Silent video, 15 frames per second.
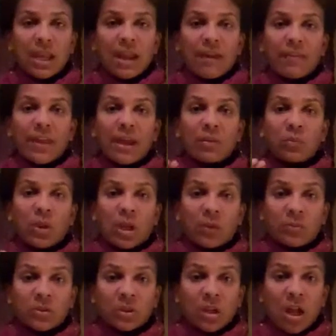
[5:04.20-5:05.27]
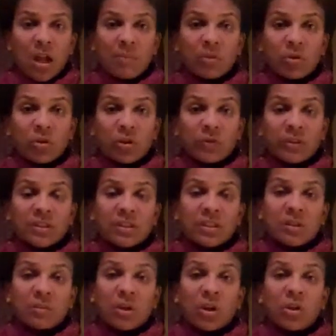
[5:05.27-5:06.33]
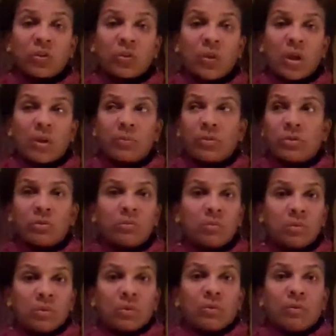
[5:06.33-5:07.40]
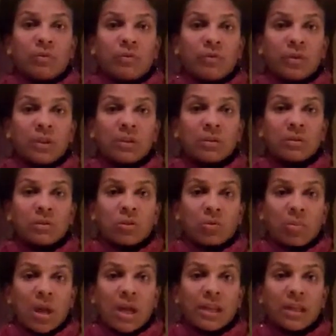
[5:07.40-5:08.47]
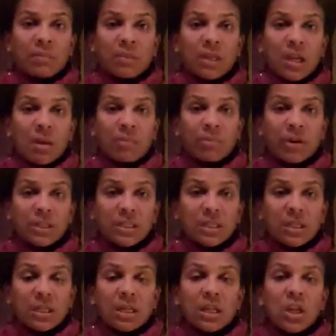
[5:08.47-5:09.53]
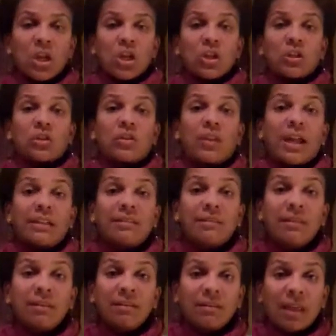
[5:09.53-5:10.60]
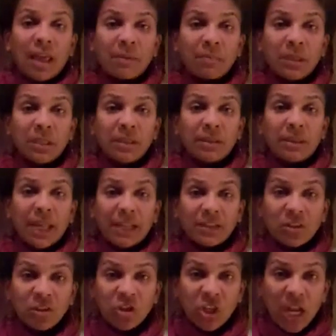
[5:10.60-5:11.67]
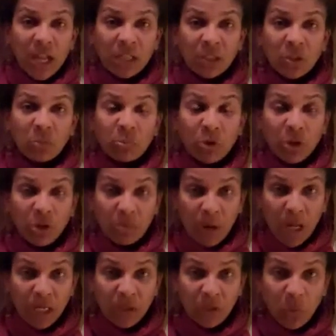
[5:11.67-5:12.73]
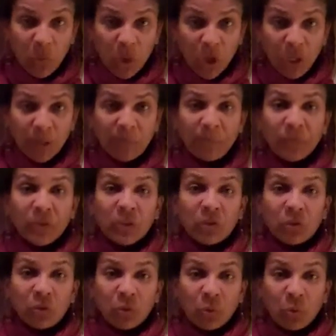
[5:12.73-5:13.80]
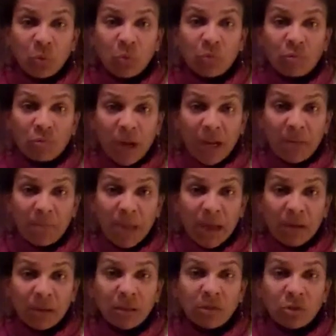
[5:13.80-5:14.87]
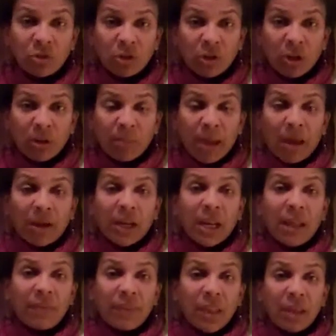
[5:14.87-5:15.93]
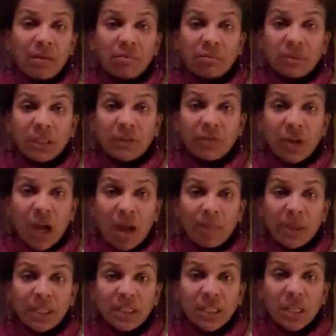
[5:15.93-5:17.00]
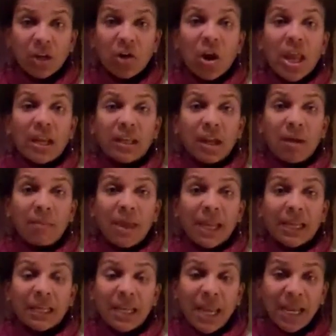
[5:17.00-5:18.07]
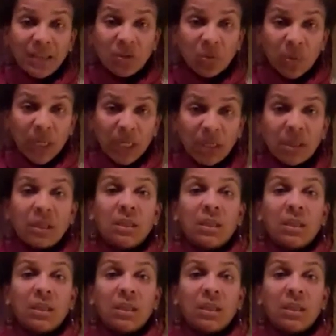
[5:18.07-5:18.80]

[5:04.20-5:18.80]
And that helps to calm your nervous system. It also helps you to feel your body and become present in it. So that's the assignment. That's the challenge. Bring your body to work, to write about it, journal about it, and then leave comments here. And come back next week